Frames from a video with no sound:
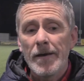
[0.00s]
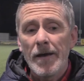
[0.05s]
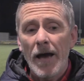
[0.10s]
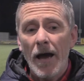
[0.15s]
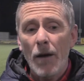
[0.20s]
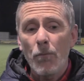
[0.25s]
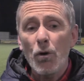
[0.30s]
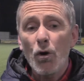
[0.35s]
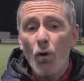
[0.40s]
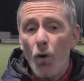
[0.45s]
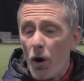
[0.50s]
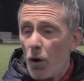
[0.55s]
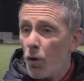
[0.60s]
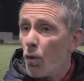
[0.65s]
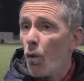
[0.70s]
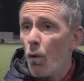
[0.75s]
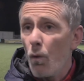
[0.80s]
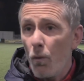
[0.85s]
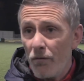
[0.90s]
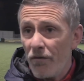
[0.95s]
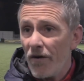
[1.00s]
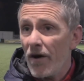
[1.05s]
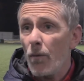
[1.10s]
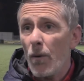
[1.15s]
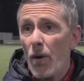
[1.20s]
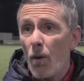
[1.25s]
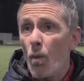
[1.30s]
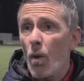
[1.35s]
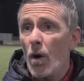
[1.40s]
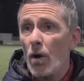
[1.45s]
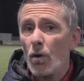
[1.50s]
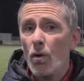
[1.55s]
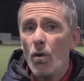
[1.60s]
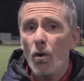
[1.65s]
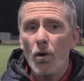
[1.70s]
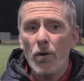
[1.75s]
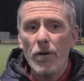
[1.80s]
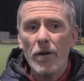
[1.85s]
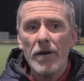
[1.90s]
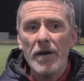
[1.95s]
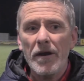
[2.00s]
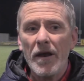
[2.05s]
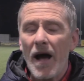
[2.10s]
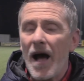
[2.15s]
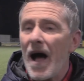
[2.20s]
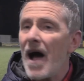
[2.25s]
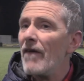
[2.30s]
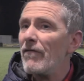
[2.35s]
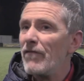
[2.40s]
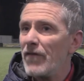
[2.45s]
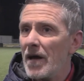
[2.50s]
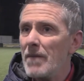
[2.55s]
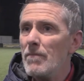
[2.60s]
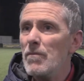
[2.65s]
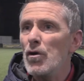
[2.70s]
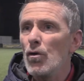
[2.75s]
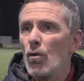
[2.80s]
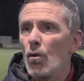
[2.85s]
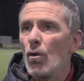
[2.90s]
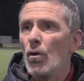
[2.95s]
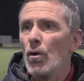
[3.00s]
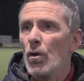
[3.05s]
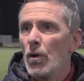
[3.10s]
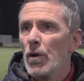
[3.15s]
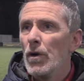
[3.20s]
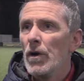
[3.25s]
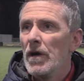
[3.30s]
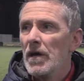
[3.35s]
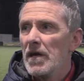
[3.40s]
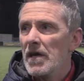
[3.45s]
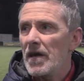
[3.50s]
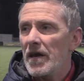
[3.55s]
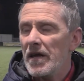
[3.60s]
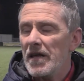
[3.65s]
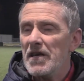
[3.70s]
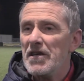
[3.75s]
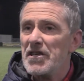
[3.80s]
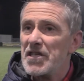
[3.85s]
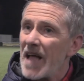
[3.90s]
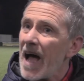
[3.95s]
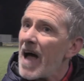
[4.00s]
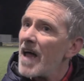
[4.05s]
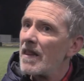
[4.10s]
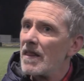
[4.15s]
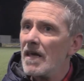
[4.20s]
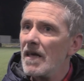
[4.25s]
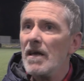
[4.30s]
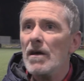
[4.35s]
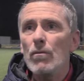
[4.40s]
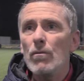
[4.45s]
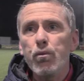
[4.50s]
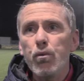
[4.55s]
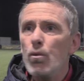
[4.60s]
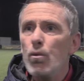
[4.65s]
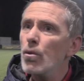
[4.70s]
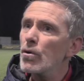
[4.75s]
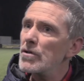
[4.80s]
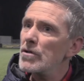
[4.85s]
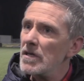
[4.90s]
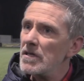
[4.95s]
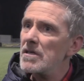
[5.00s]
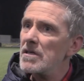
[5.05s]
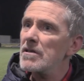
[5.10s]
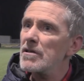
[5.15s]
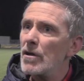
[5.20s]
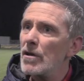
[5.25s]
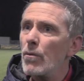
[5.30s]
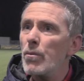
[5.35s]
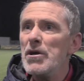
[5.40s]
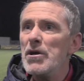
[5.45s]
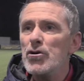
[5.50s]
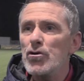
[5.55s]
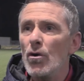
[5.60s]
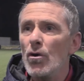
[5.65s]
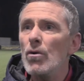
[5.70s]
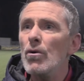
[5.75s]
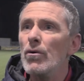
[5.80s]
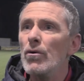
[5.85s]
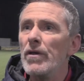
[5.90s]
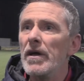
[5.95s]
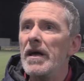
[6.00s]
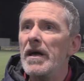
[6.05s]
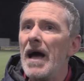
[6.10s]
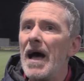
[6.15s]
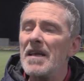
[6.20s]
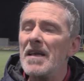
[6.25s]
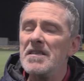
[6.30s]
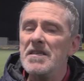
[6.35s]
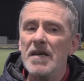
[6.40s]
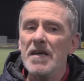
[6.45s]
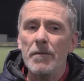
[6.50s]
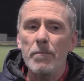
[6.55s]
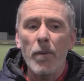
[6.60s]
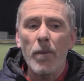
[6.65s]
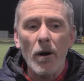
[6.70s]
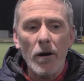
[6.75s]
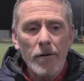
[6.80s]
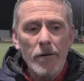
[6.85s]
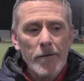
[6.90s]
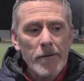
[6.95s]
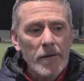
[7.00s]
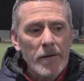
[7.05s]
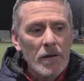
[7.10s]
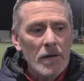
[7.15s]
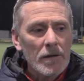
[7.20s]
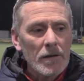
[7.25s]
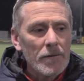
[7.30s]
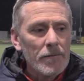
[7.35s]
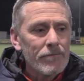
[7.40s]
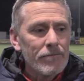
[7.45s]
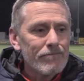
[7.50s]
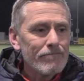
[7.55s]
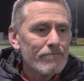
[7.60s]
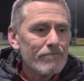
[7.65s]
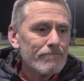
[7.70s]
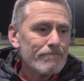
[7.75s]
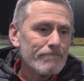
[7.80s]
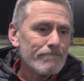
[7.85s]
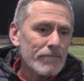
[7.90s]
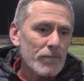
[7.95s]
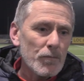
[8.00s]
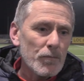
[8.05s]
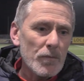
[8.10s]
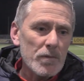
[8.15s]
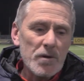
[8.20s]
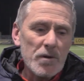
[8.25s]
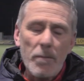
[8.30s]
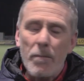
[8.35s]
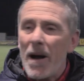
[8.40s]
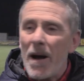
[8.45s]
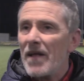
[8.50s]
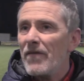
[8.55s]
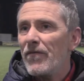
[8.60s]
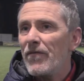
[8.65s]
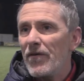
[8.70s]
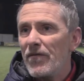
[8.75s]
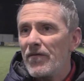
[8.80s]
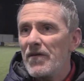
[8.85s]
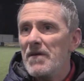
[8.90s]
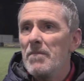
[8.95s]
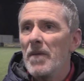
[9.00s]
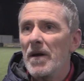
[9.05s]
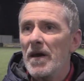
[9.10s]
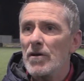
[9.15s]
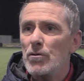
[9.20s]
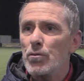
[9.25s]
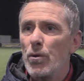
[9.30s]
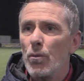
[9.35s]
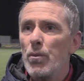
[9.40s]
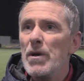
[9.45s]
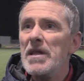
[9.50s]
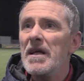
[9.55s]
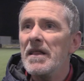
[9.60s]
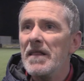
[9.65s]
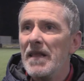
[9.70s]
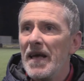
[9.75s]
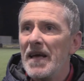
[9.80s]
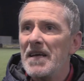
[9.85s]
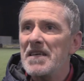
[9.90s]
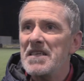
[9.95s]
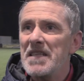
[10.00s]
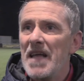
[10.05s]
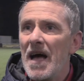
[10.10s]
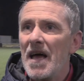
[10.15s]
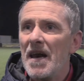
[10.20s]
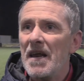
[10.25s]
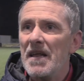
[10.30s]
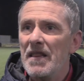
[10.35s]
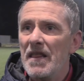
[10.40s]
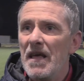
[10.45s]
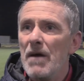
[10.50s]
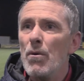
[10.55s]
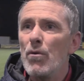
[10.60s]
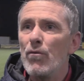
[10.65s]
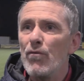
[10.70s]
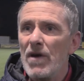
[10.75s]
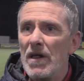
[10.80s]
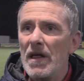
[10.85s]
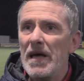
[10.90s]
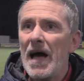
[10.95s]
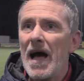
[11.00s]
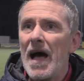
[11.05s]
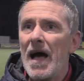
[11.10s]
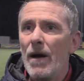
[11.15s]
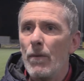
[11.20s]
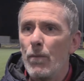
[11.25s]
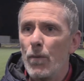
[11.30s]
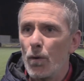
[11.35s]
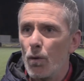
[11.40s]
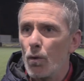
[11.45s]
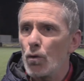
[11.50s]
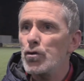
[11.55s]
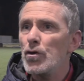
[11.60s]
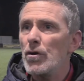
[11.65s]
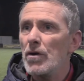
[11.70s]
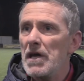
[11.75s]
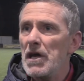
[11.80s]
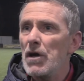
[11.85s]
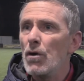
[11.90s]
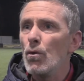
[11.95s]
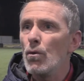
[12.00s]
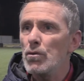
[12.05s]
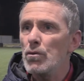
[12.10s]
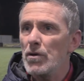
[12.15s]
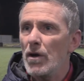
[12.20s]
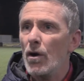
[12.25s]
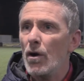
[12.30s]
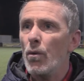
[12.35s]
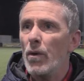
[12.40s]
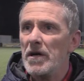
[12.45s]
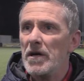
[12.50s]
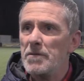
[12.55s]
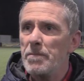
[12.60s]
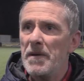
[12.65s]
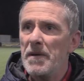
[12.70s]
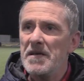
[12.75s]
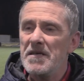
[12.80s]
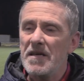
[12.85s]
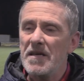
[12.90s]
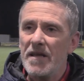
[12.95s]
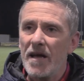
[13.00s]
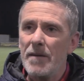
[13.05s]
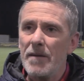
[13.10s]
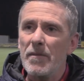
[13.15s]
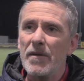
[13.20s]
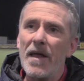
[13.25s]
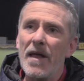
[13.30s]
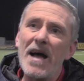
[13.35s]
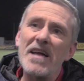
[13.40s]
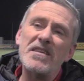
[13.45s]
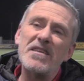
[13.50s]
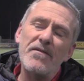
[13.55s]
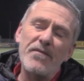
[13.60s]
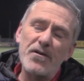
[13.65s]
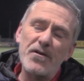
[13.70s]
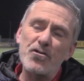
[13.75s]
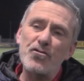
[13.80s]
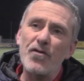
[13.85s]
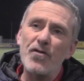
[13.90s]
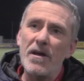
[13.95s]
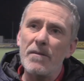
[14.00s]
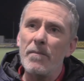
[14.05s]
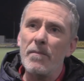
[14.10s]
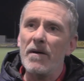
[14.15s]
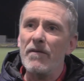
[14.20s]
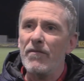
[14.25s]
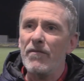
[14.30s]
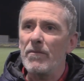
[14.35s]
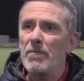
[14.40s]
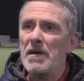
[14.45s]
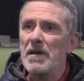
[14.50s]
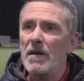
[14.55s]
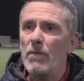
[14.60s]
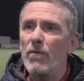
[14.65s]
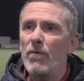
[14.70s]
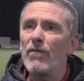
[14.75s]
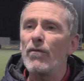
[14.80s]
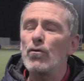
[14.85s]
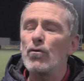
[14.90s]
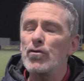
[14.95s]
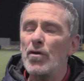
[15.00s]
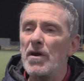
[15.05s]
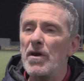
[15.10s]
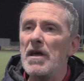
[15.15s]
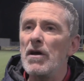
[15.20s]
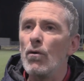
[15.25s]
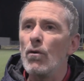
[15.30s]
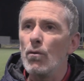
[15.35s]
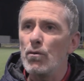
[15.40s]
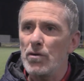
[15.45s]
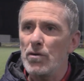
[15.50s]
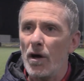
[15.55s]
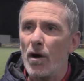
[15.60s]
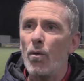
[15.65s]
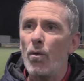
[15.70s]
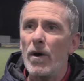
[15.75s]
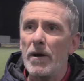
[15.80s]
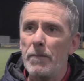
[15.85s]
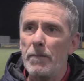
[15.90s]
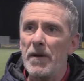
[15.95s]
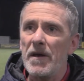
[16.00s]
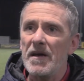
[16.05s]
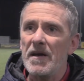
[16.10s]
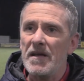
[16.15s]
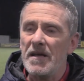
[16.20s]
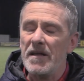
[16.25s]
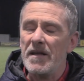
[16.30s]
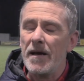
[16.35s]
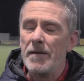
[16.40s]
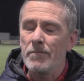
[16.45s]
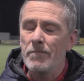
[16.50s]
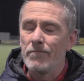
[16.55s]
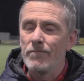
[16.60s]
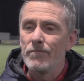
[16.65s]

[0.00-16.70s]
And we got a goal to a well-worked corner, and at half-time, you know, you start thinking, oh, is there a wee shock on the cards here? But it was a bad 15 minutes where we didn't get started. They were really at it and we lost 3 goals in a quick space of time, and that's the frustrating bit for me, that we've lost 3 goals in a quick period of time.